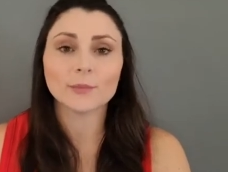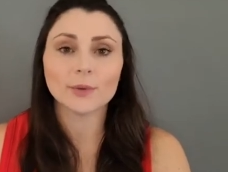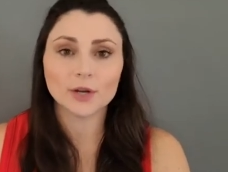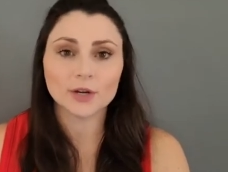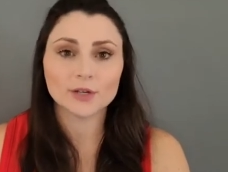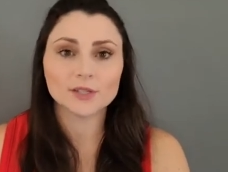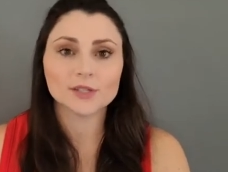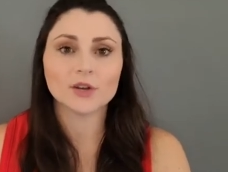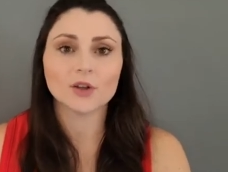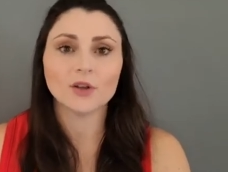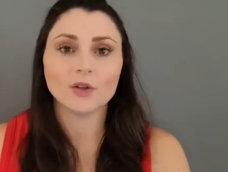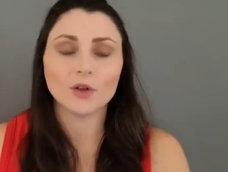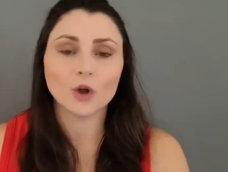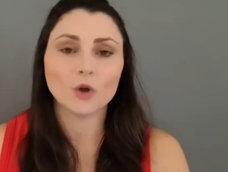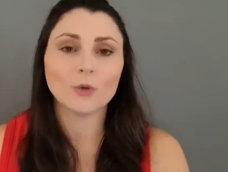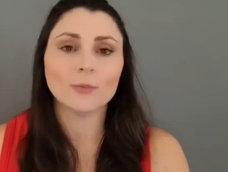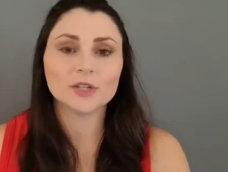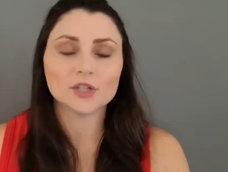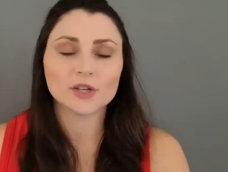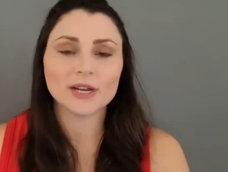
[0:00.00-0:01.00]
personal
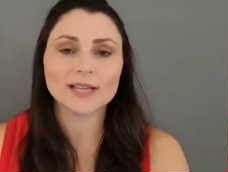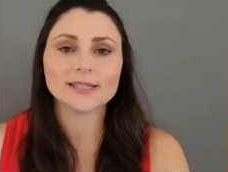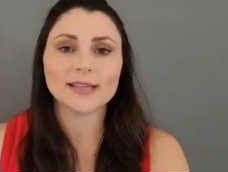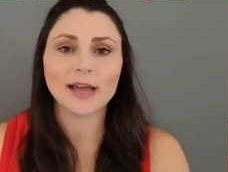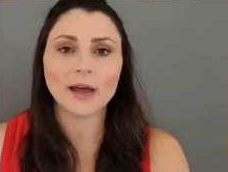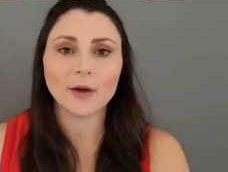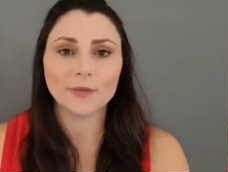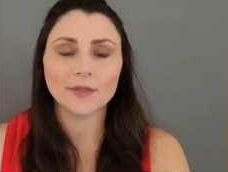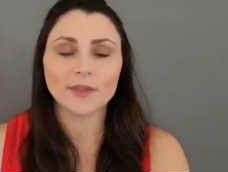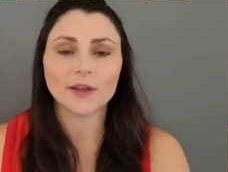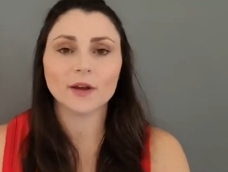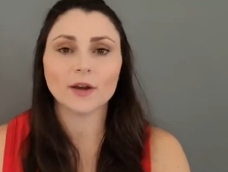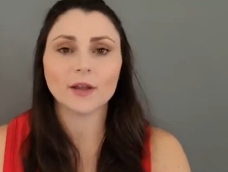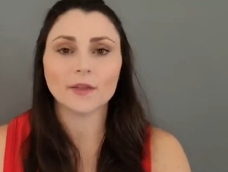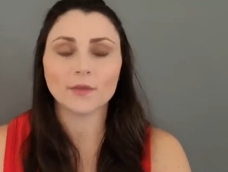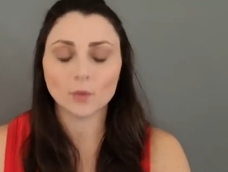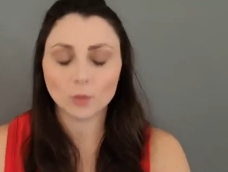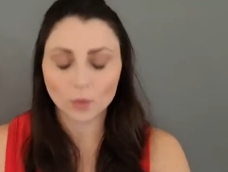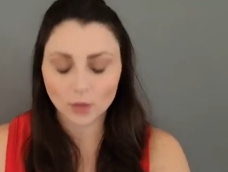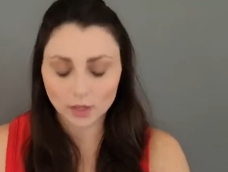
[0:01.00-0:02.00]
home address out there
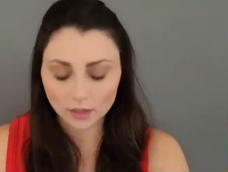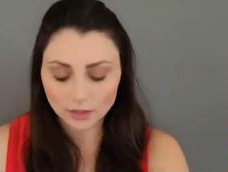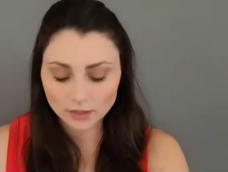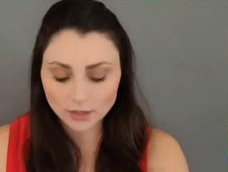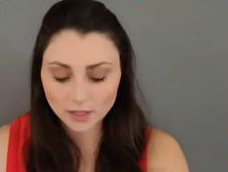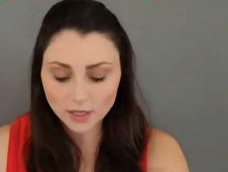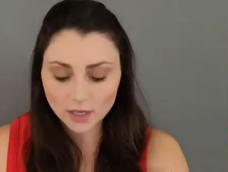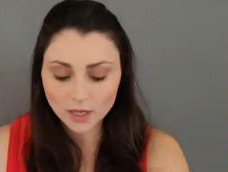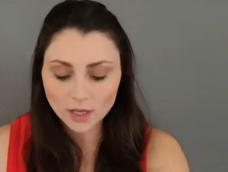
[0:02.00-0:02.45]
in the world.